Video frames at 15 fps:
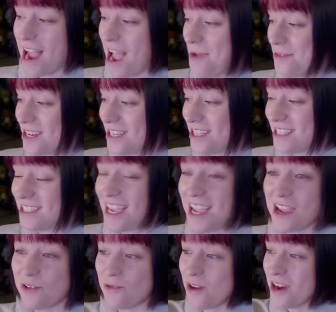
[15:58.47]
I'm gonna
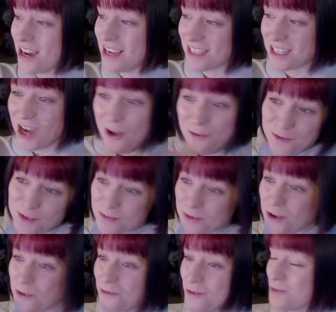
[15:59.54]
sing where it's
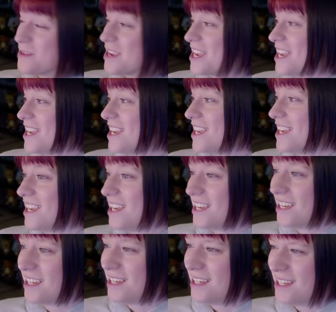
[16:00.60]
comfortable for me.
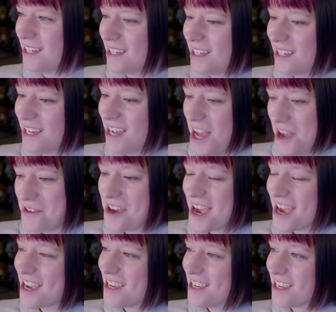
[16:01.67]
Okay.